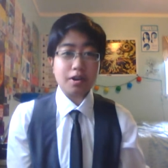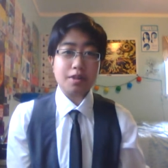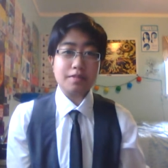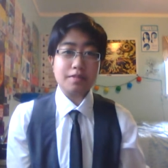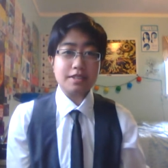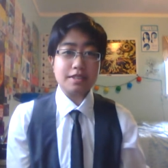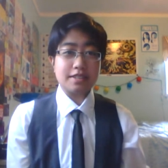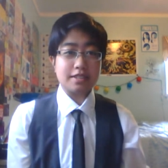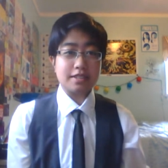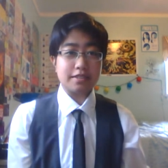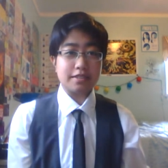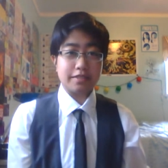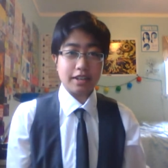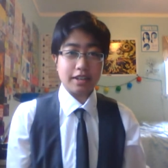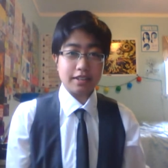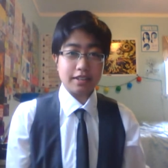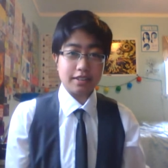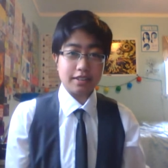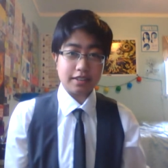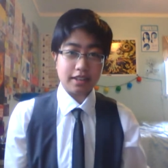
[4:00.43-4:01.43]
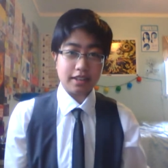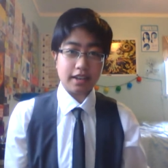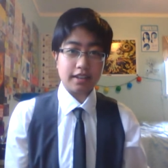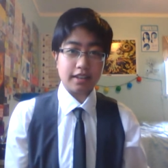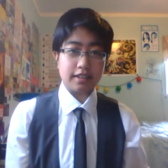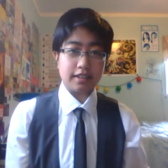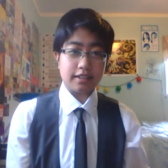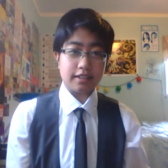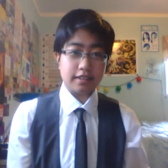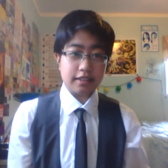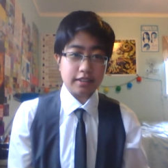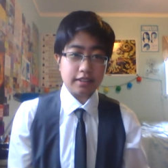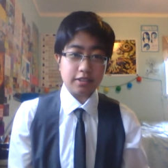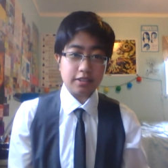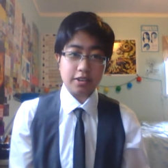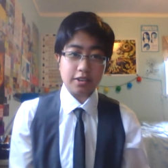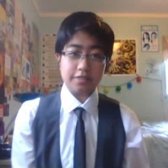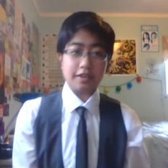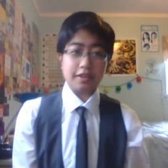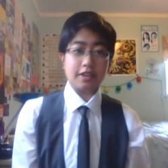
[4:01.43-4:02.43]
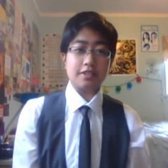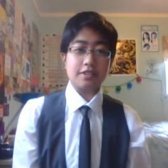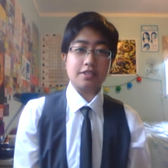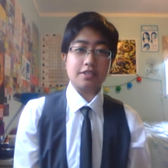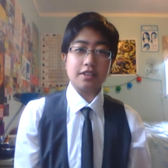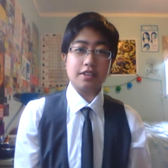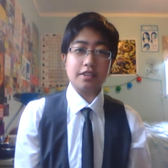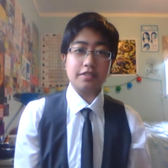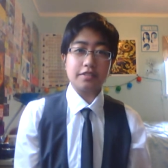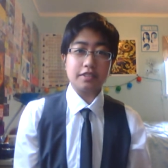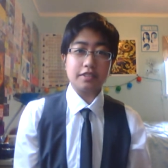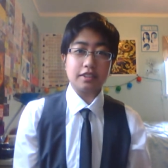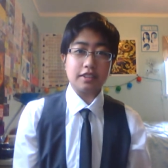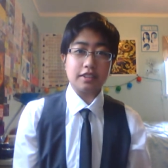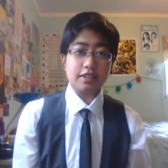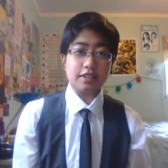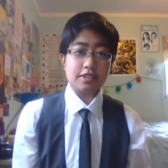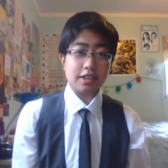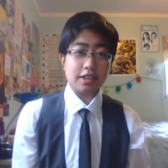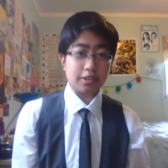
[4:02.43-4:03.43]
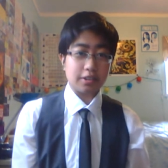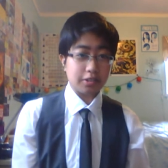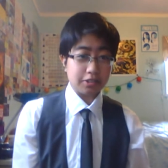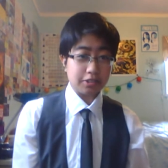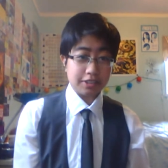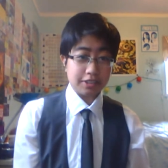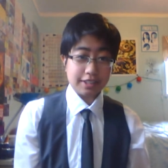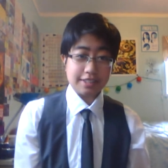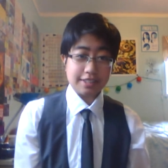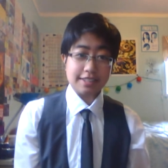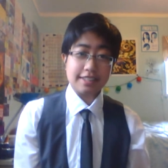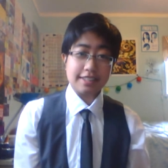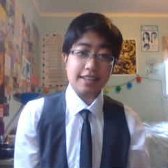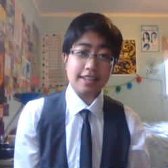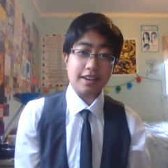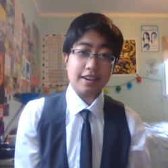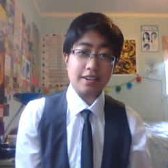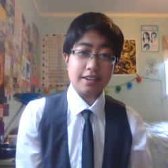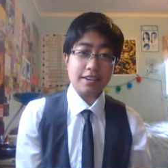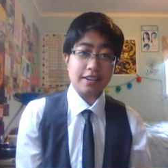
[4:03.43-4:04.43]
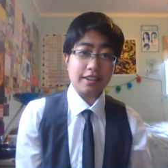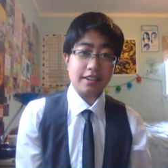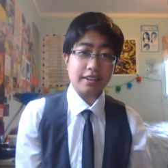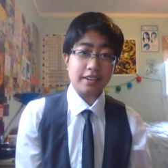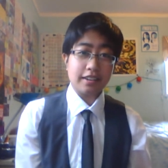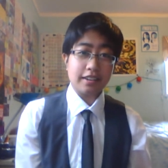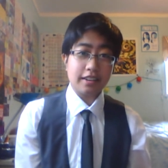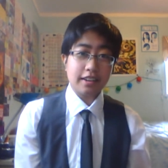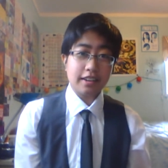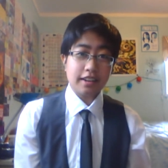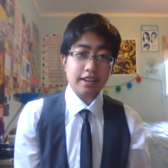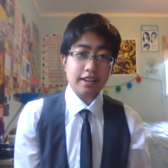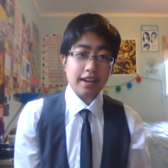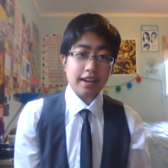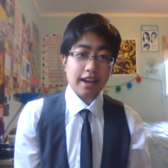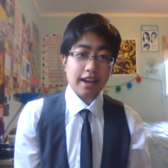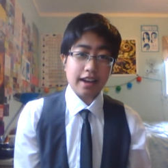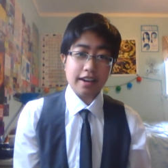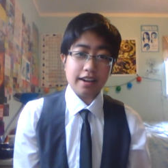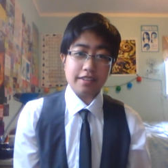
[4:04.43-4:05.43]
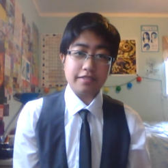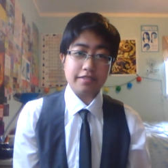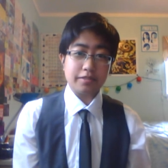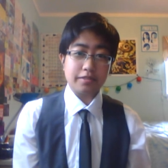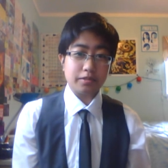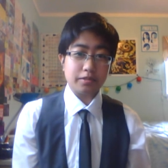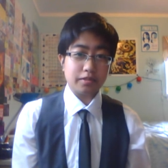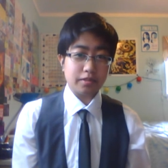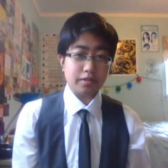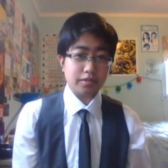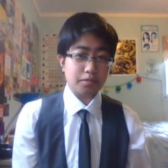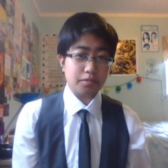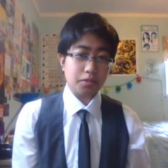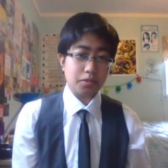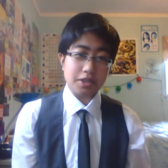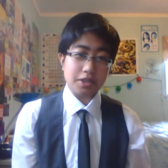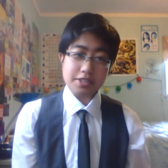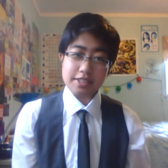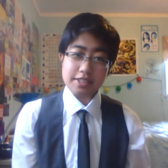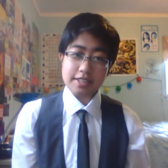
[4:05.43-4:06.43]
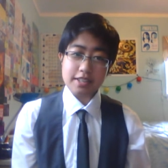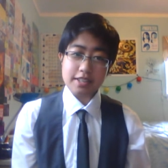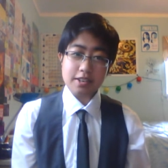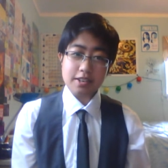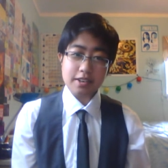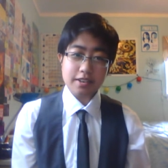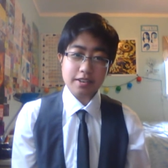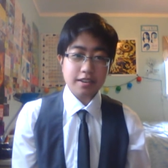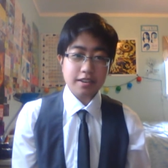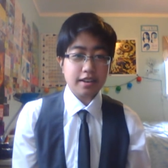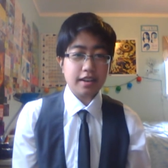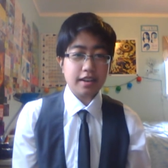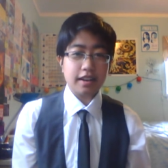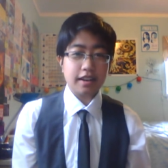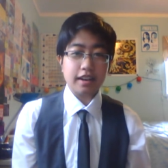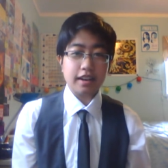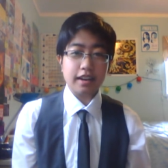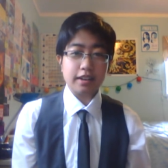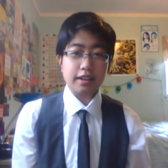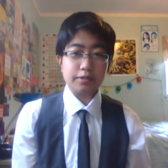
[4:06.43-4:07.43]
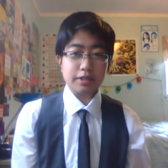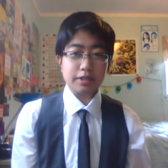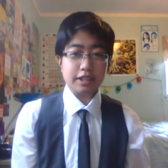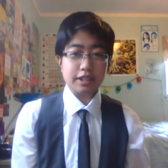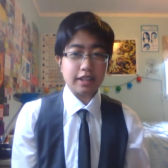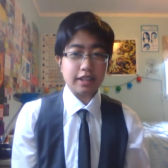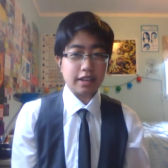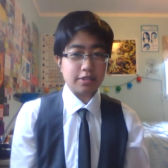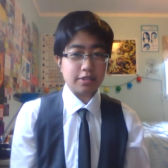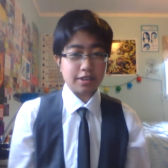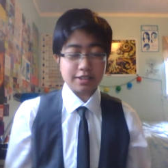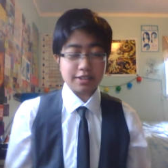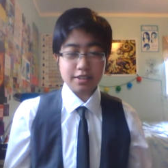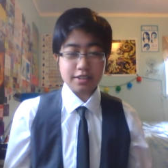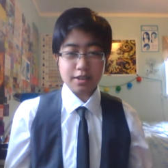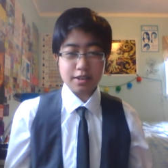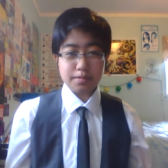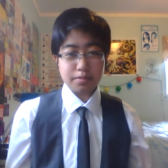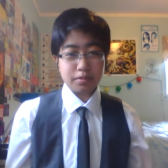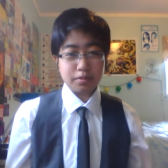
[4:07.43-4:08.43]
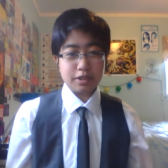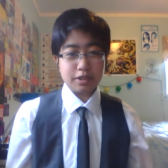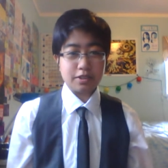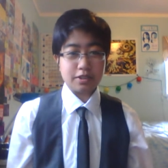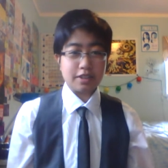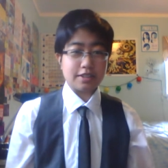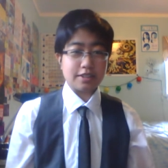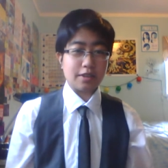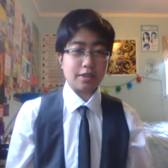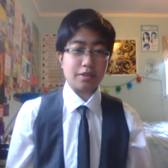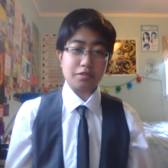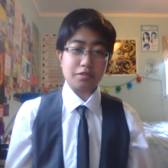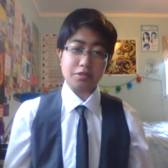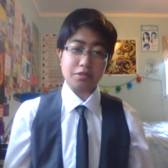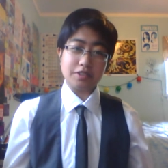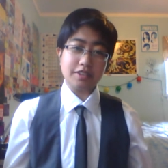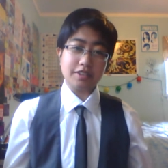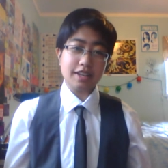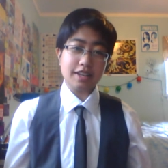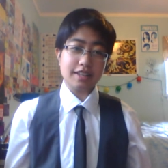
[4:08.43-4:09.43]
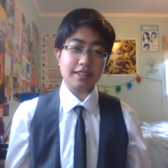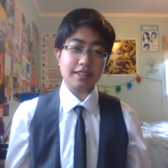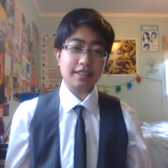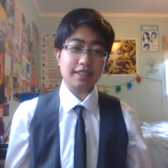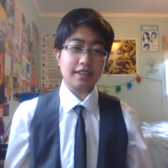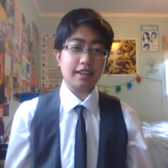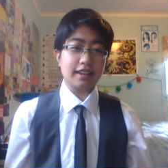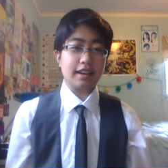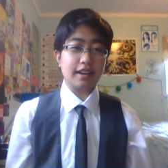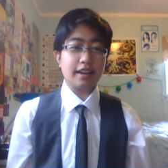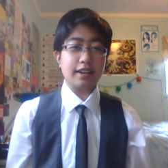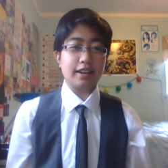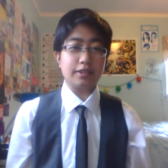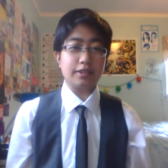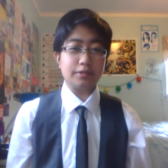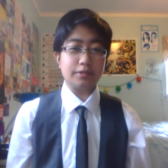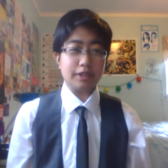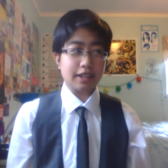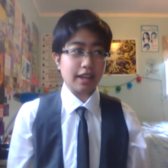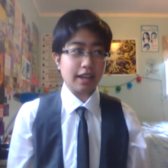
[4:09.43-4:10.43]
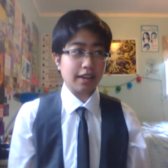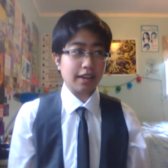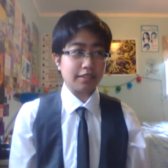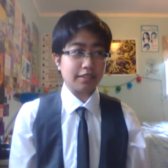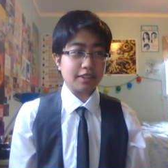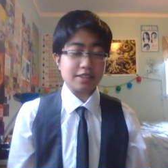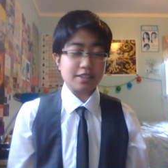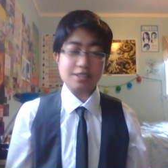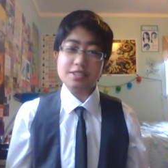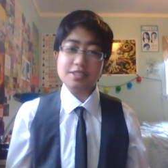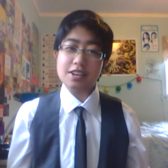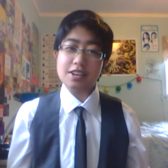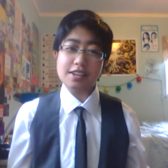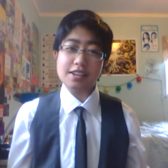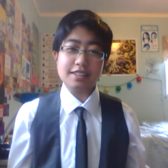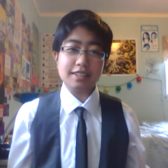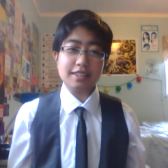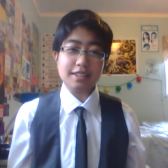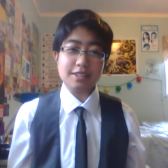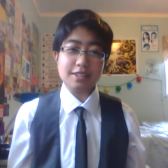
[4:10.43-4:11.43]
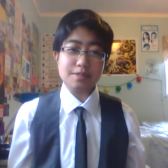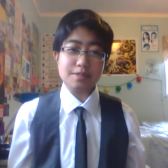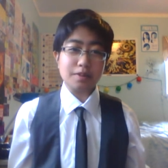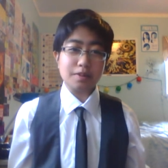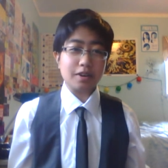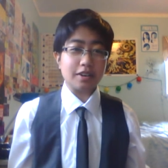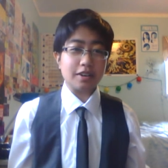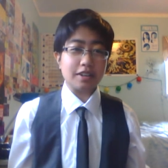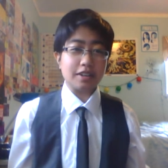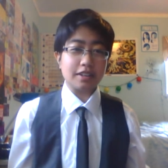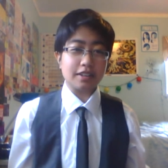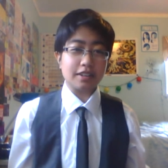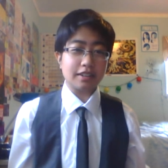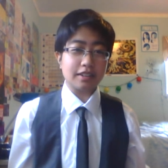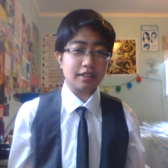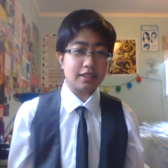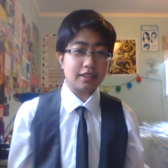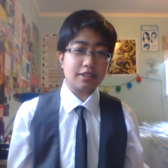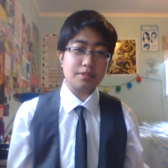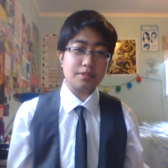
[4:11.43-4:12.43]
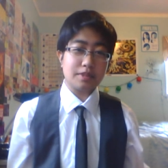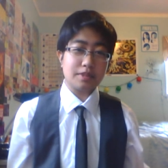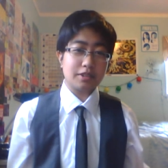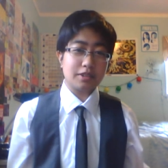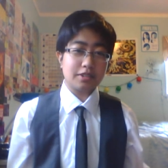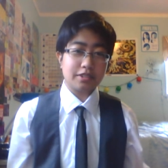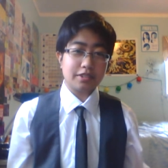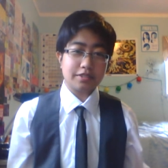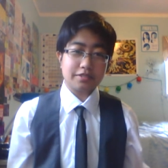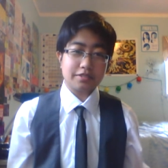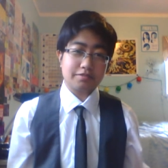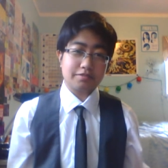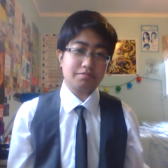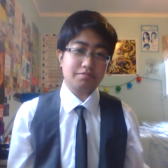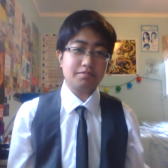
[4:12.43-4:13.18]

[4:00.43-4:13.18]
Prom is this event that the Nerdfighters of the general DC area have once a year, and we get dressed up, we dress however we like, and we have this giant dance party in the middle of,